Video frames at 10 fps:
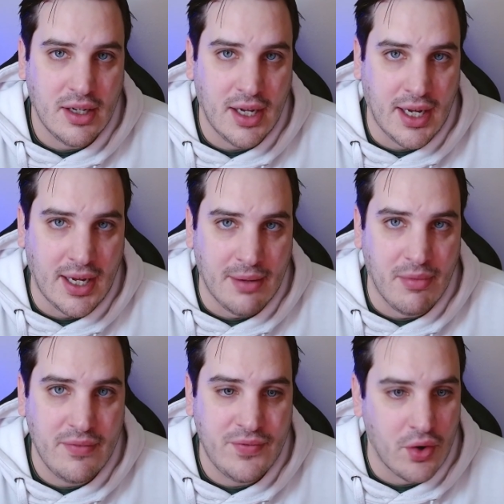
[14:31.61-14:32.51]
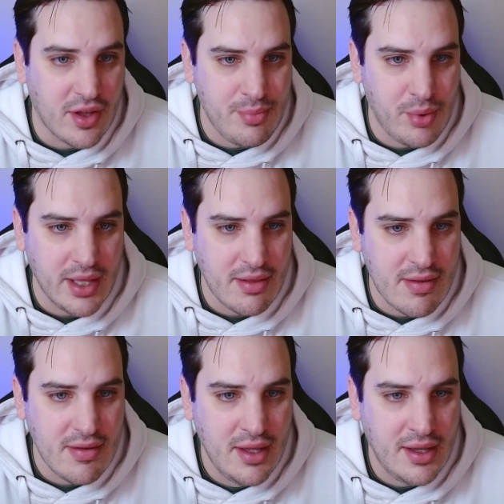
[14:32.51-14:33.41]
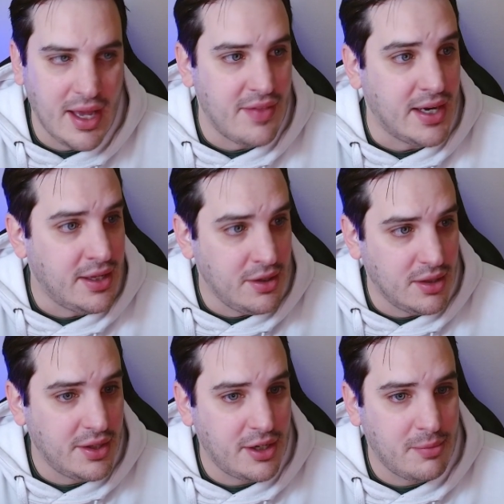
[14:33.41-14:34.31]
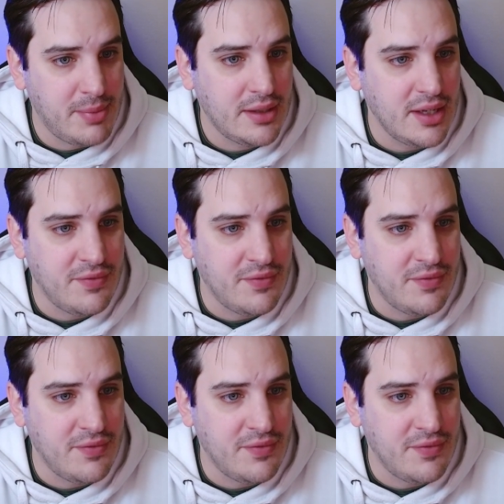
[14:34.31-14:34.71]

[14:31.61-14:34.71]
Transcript: focus points and then heal a little bit.